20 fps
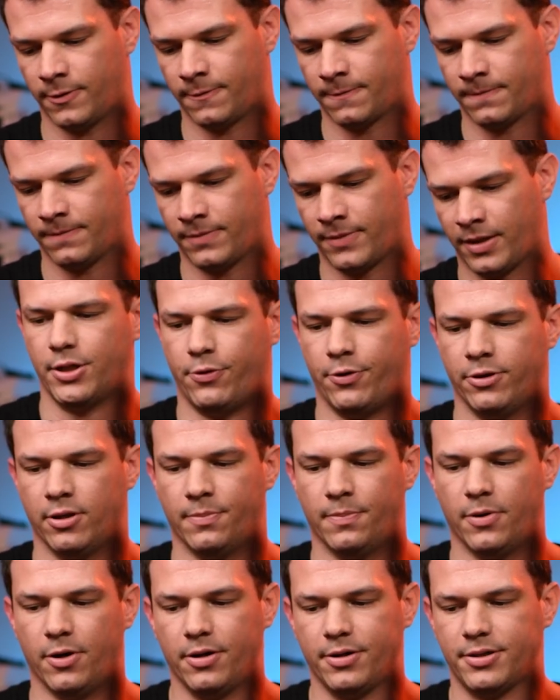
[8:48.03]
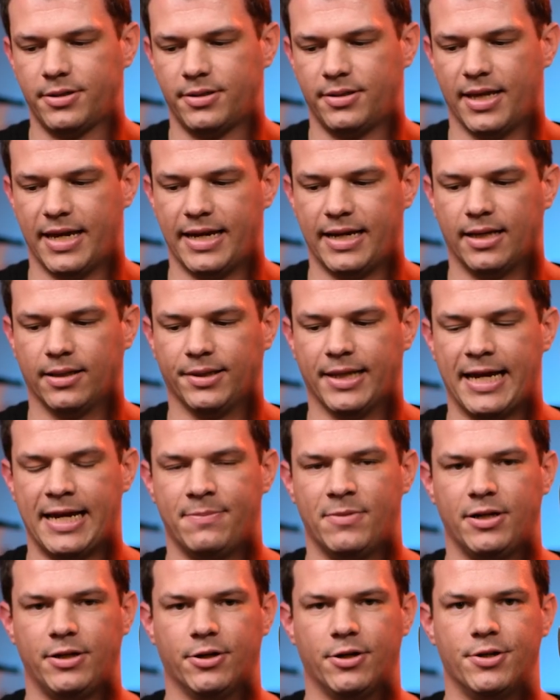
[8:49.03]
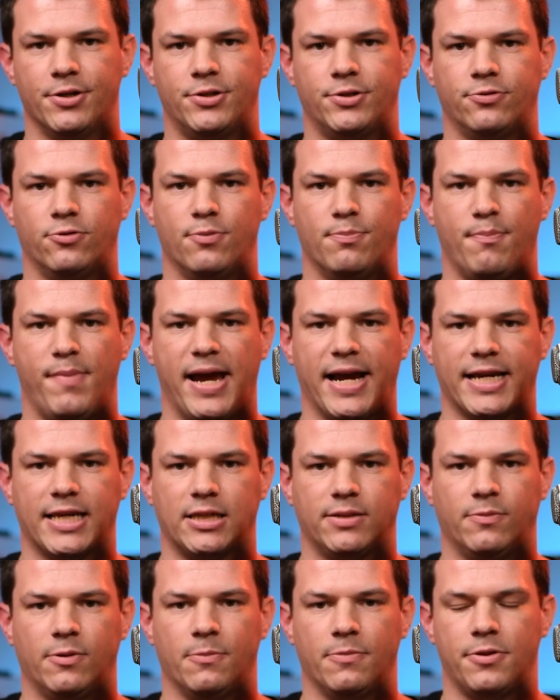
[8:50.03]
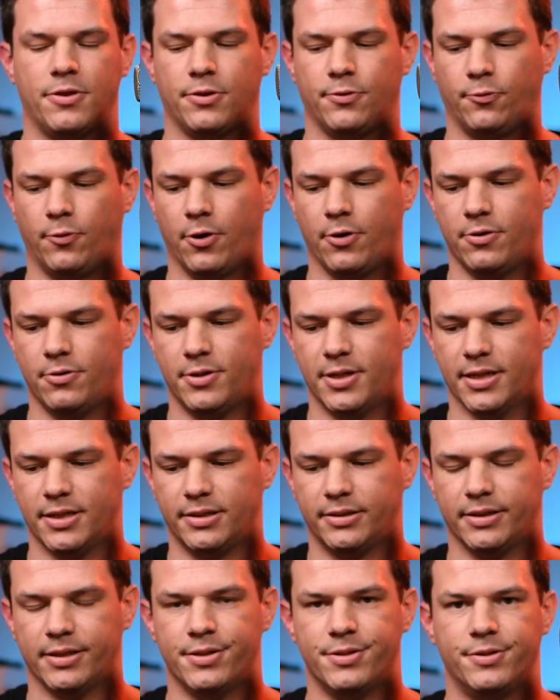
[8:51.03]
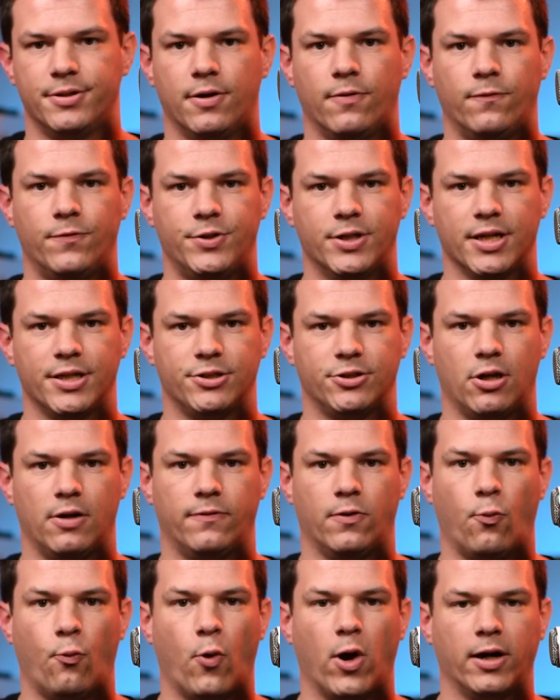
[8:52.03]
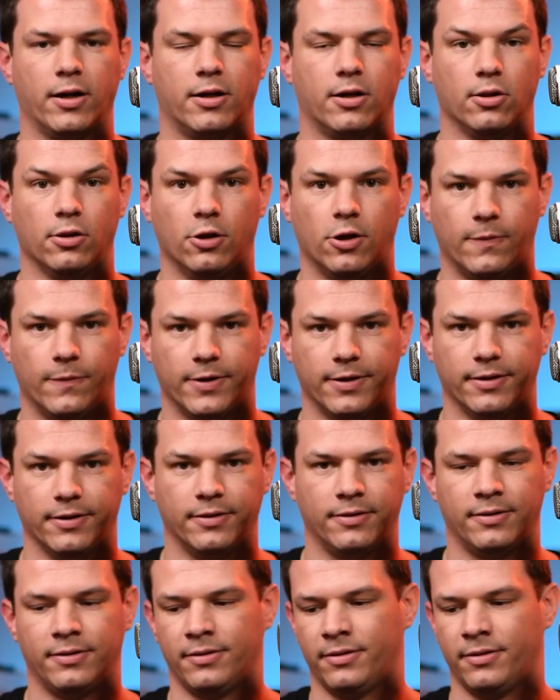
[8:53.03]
Also on the box, they claim it goes to a maximum throw distance of just over 1 kilometer.